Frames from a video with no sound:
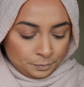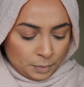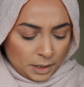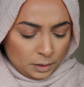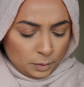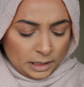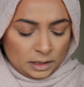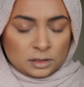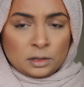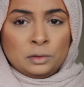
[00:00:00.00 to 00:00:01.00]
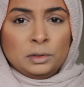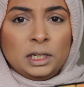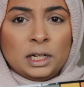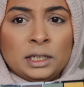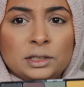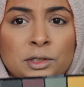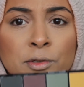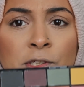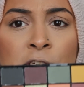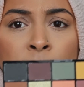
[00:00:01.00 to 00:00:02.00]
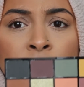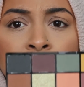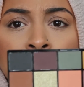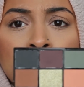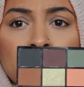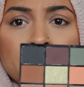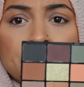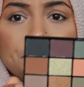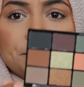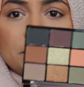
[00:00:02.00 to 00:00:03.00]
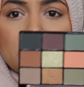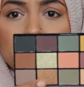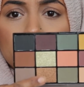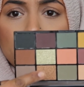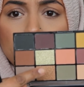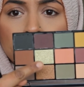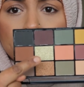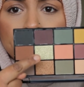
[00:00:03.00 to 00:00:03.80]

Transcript: By the way, there's only like 2 shimmers in here. These two.